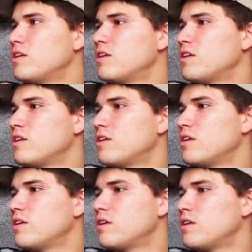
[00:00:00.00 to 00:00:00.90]

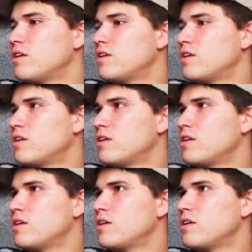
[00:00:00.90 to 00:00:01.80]

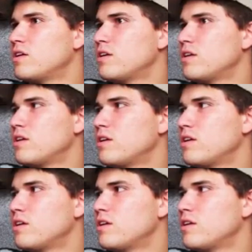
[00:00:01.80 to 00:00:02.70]

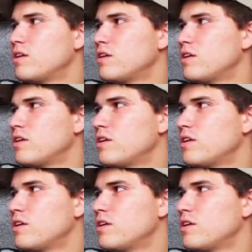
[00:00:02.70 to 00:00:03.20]
(not speaking)